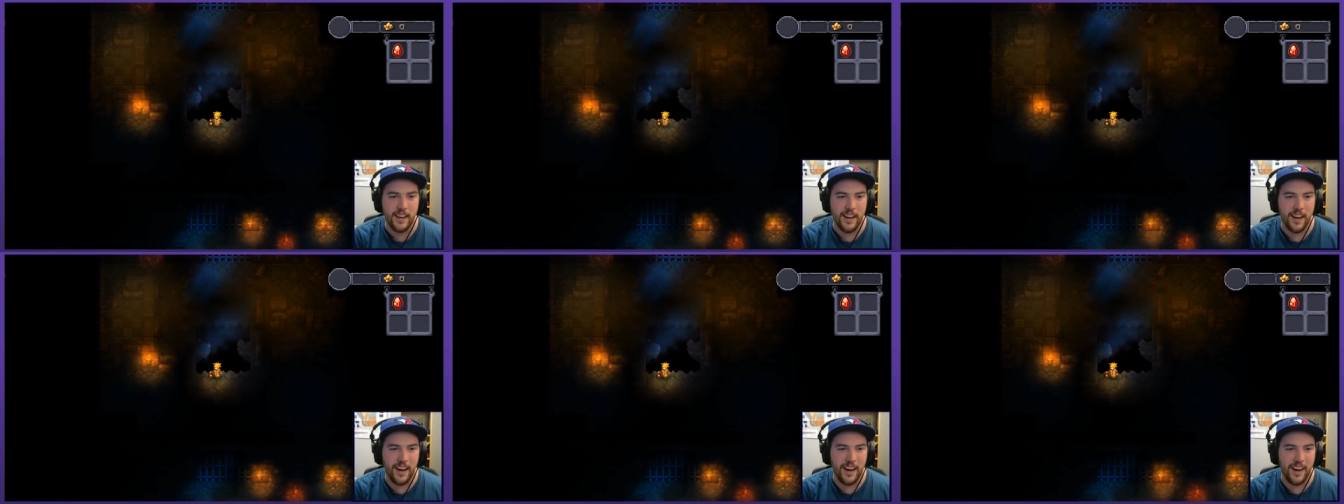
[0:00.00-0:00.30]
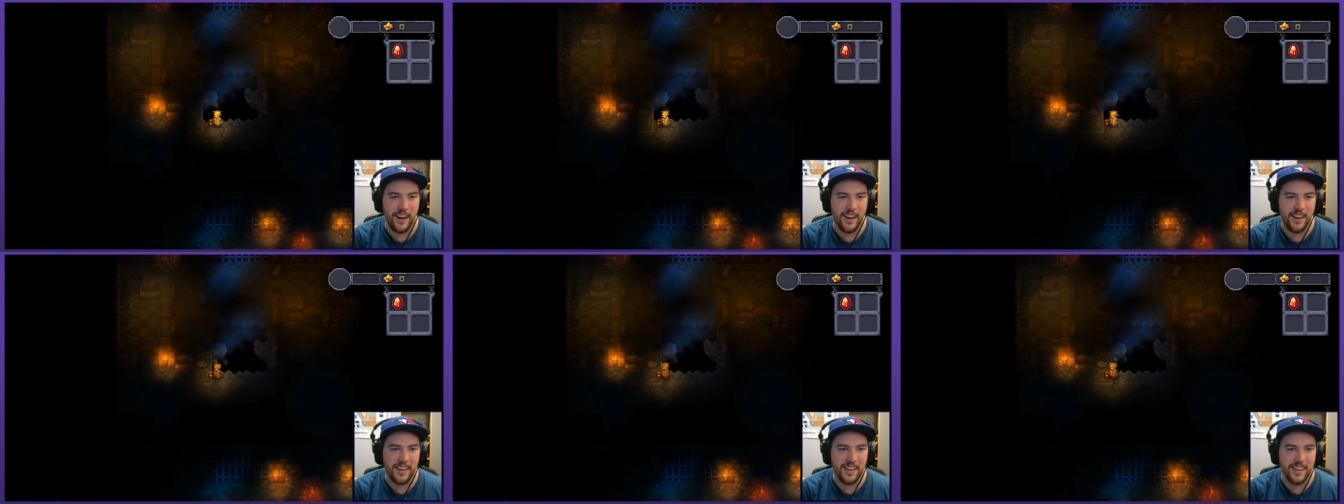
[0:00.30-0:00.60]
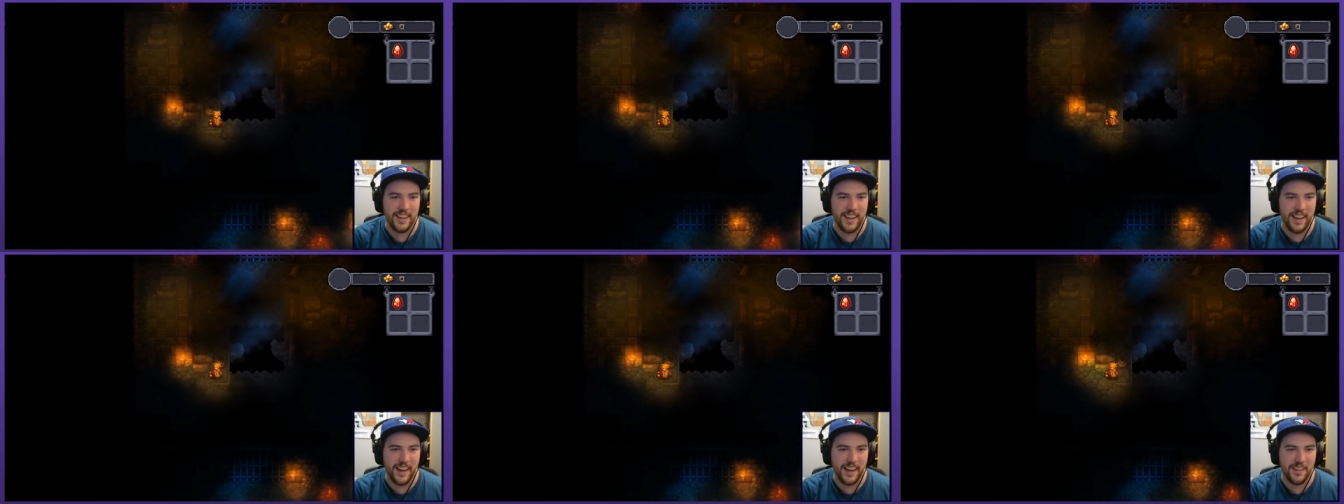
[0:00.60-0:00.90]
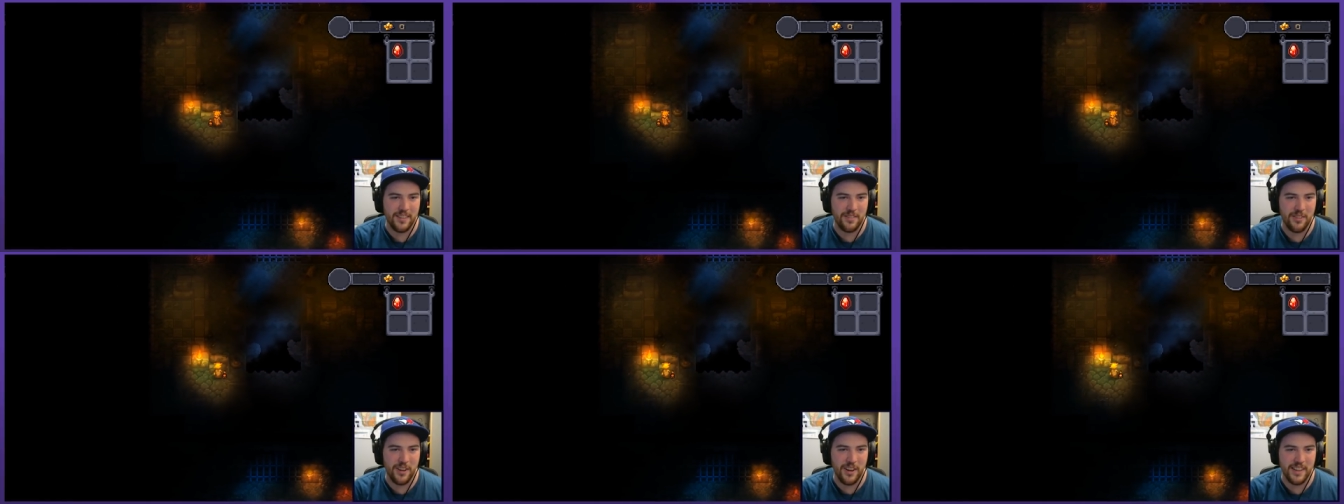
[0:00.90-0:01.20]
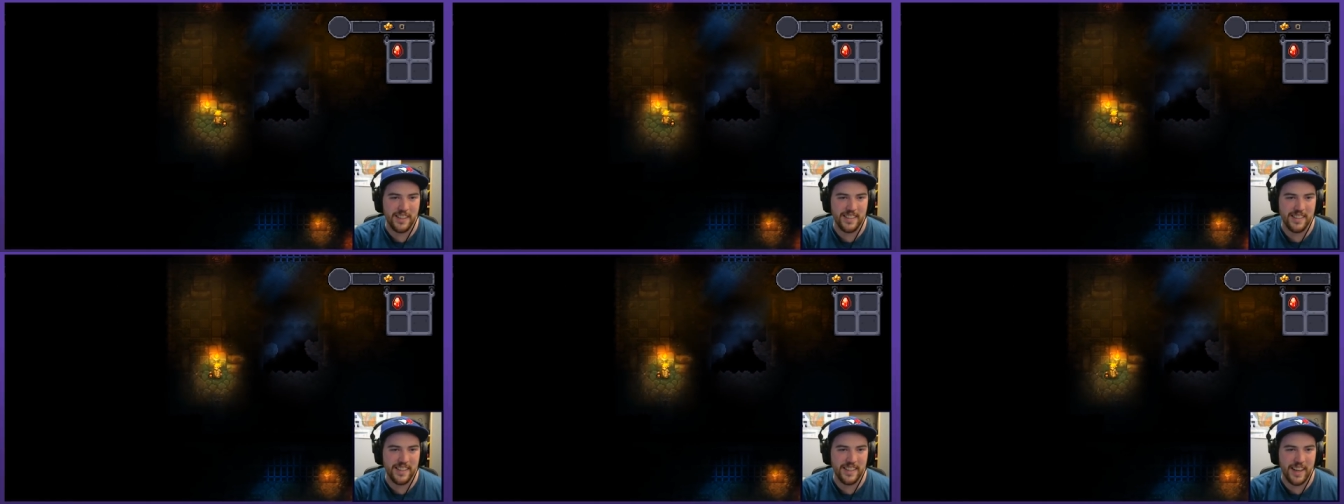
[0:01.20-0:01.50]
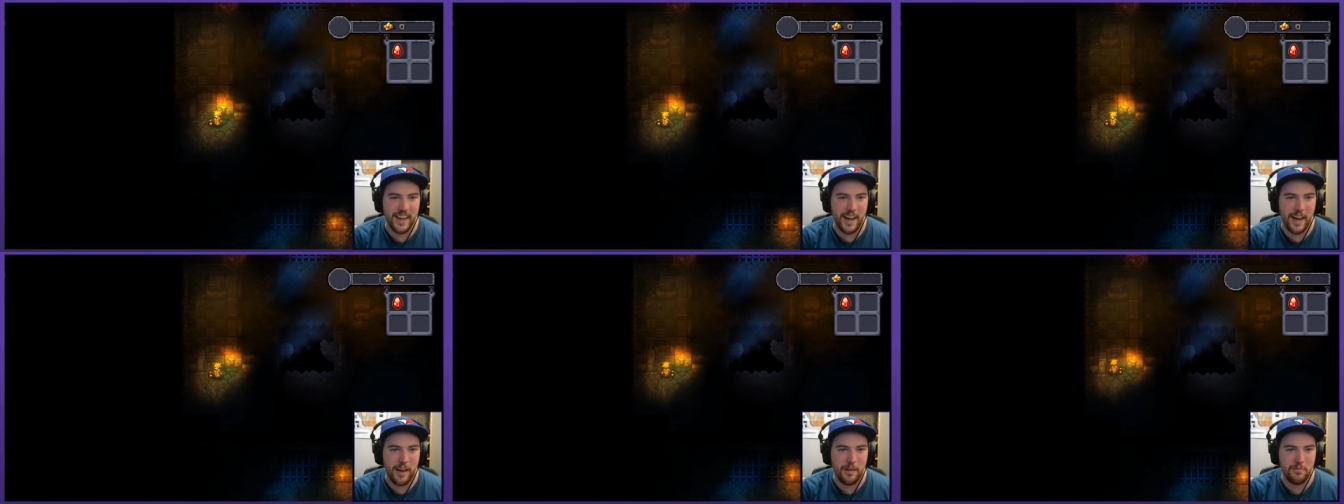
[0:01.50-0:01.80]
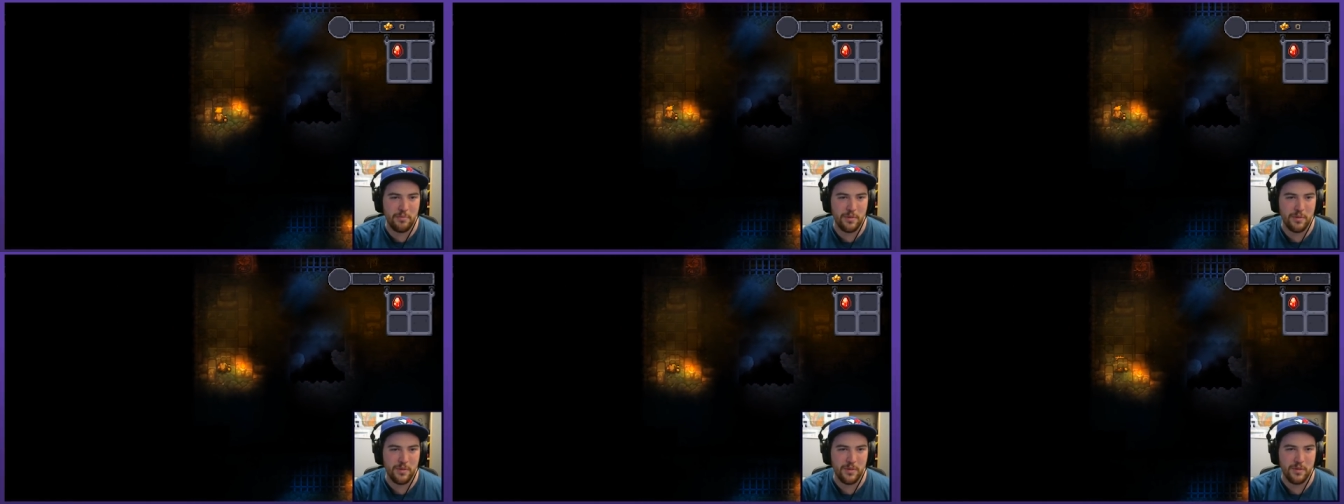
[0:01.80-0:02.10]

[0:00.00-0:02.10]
I uh, can't cross the gap.